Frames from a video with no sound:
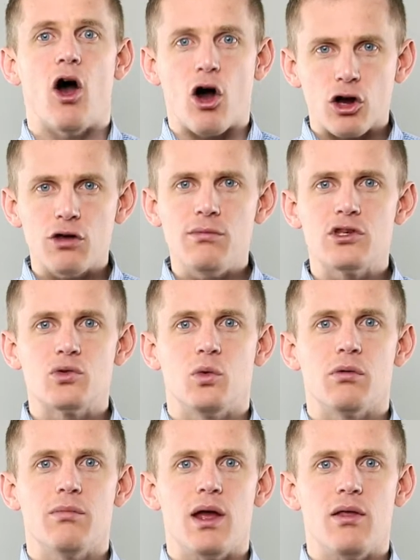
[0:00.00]
Arguments
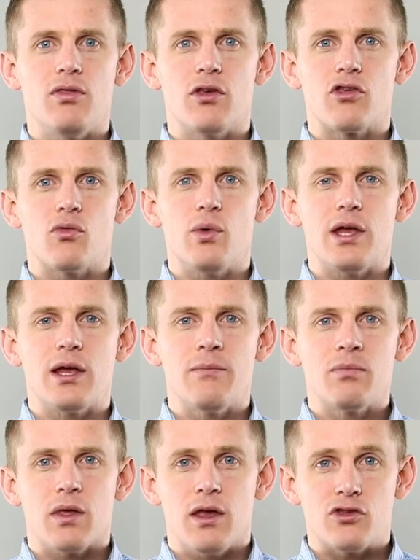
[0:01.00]
were made this week.
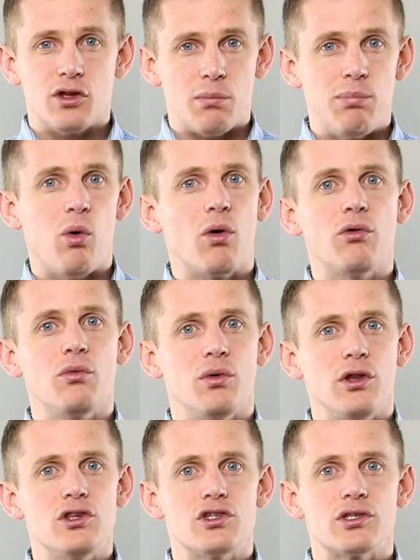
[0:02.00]
It's an important
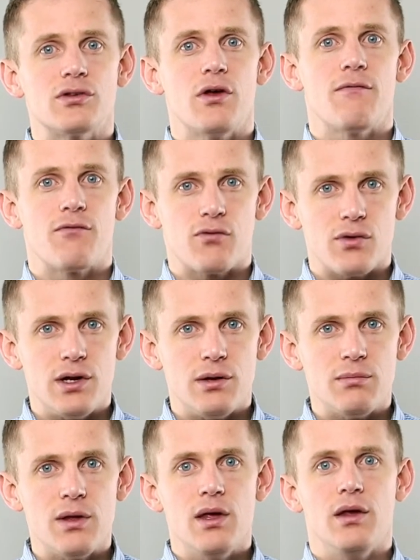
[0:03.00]
religious
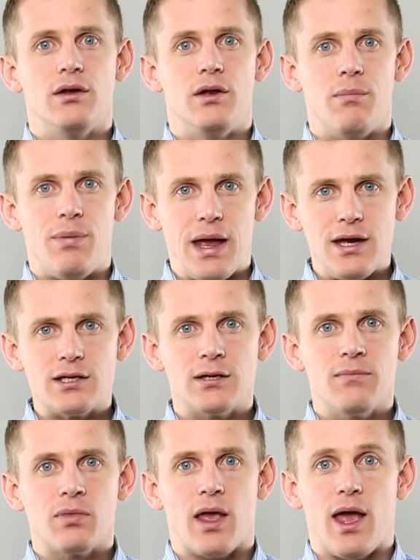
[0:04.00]
freedom debate
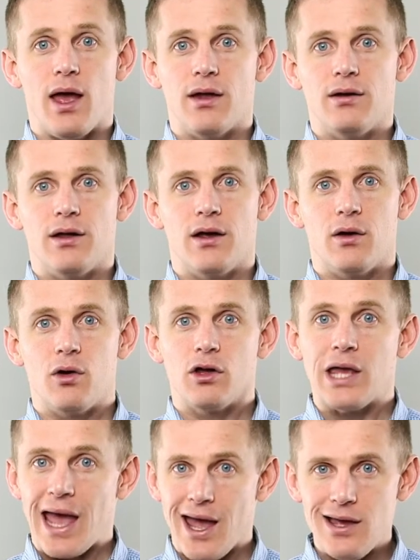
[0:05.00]
and
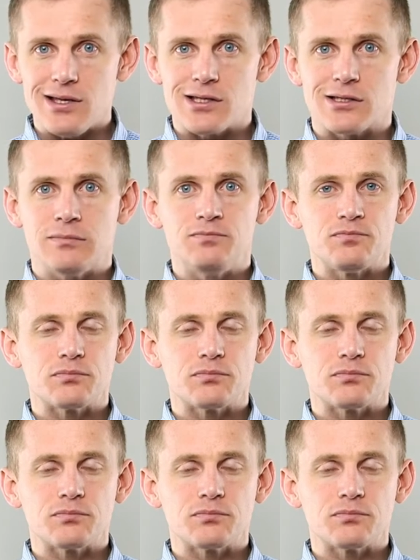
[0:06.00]
case.